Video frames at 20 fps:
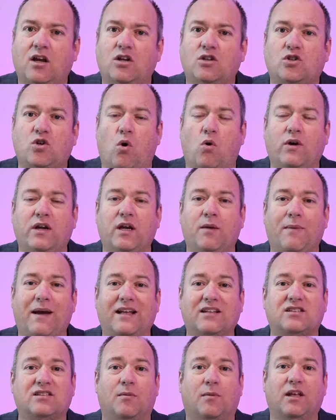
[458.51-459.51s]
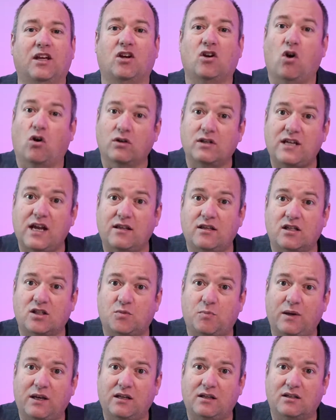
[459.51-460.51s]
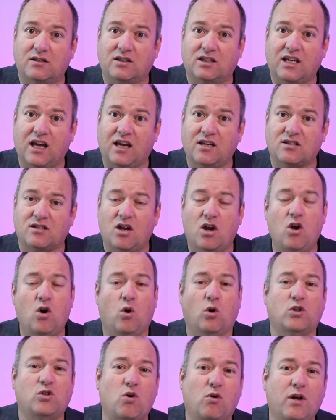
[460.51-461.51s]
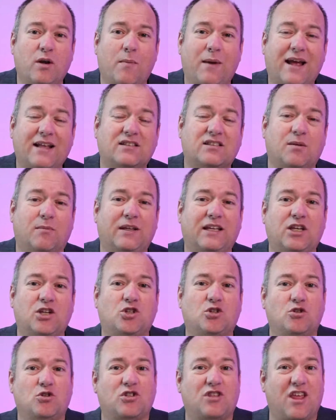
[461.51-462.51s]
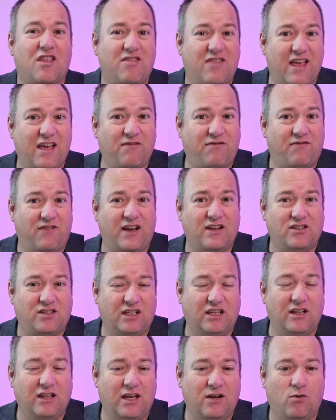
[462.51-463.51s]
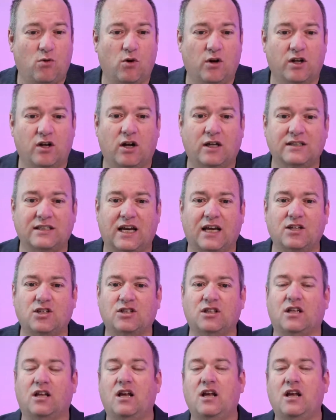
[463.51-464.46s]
talking about some of the content that's being discussed, or talking about some of the issues that they're facing in their organisation.